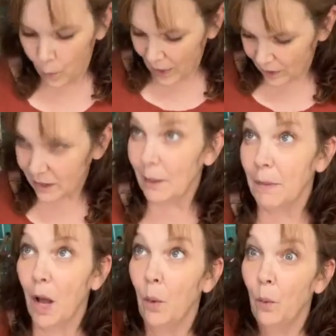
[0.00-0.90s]

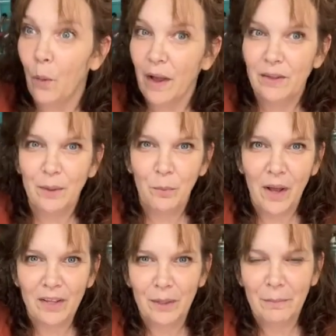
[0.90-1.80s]
Welcome, welcome,
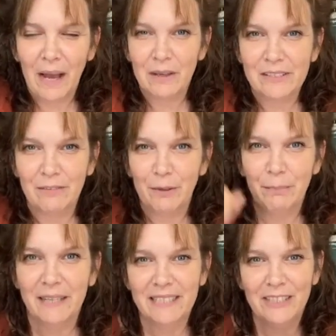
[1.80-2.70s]
welcome. How's
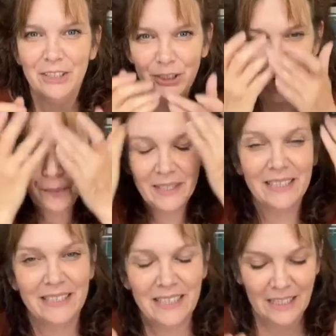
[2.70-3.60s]
everybody
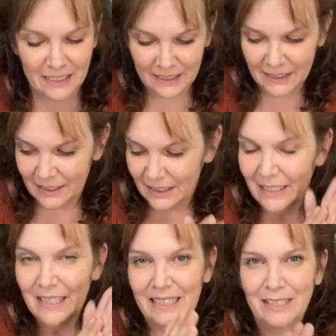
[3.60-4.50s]
doing?
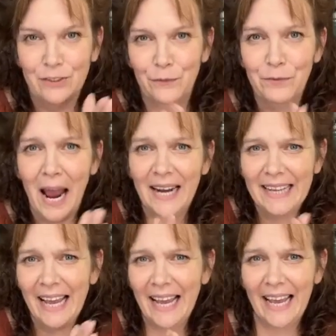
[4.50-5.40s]
It's
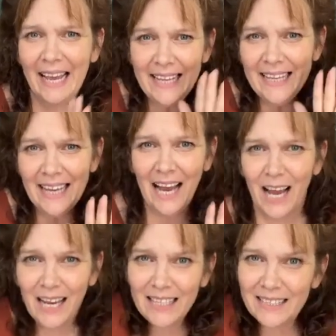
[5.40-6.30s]
Friday.
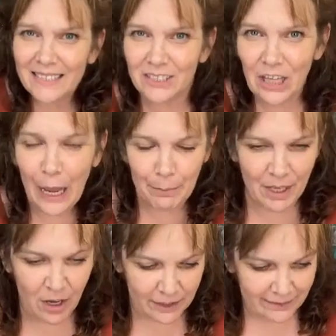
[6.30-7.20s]
Get your
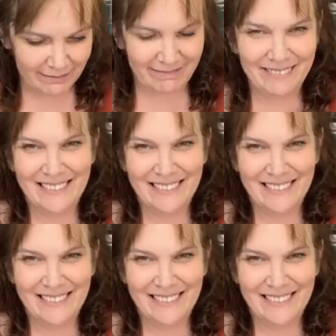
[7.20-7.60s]
happy on.